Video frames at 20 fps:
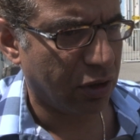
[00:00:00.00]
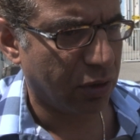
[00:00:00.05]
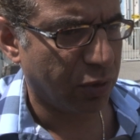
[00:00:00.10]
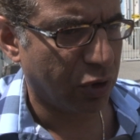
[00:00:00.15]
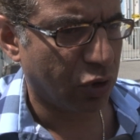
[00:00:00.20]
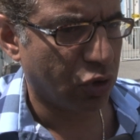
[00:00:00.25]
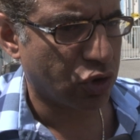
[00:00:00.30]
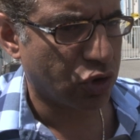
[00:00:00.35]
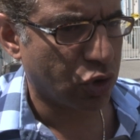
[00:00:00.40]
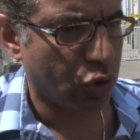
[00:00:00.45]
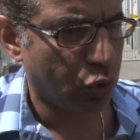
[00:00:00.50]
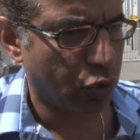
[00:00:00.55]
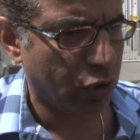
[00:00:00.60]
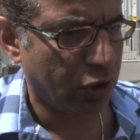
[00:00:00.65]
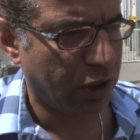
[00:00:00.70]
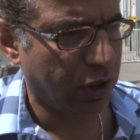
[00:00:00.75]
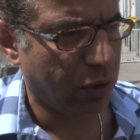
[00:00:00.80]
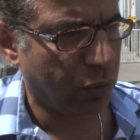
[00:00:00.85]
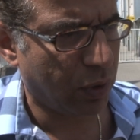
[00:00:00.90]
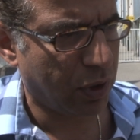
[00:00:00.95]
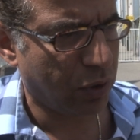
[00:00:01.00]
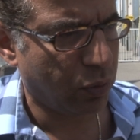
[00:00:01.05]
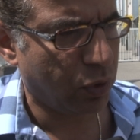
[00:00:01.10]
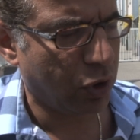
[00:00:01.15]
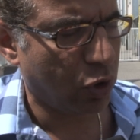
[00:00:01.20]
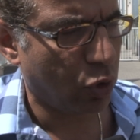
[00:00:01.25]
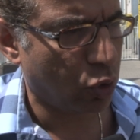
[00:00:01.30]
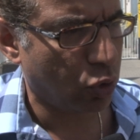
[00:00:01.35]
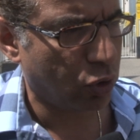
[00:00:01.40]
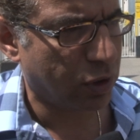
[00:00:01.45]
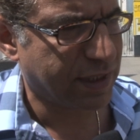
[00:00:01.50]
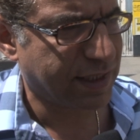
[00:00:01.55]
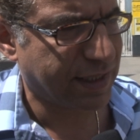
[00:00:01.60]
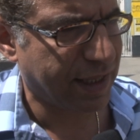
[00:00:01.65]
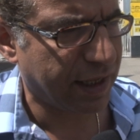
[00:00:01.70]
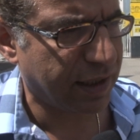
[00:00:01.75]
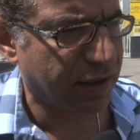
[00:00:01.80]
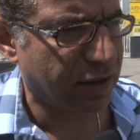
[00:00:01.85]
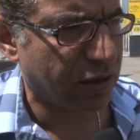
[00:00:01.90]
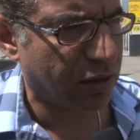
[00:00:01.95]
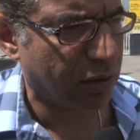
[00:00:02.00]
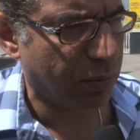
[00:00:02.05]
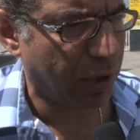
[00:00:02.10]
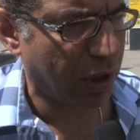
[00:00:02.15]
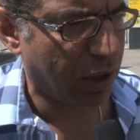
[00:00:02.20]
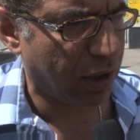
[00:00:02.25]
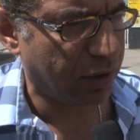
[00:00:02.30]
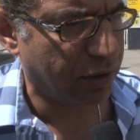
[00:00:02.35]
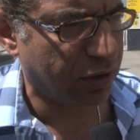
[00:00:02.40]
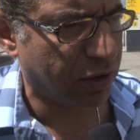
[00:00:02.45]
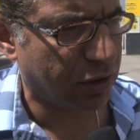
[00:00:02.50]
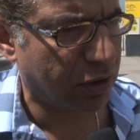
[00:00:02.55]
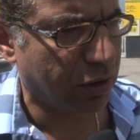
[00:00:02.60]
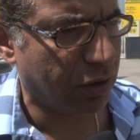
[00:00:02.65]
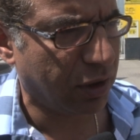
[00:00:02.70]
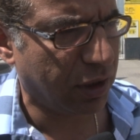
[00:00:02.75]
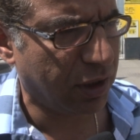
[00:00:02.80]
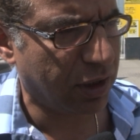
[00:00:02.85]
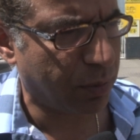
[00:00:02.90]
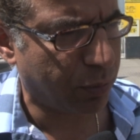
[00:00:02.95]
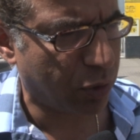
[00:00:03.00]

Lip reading: because only when we all stand behind it in a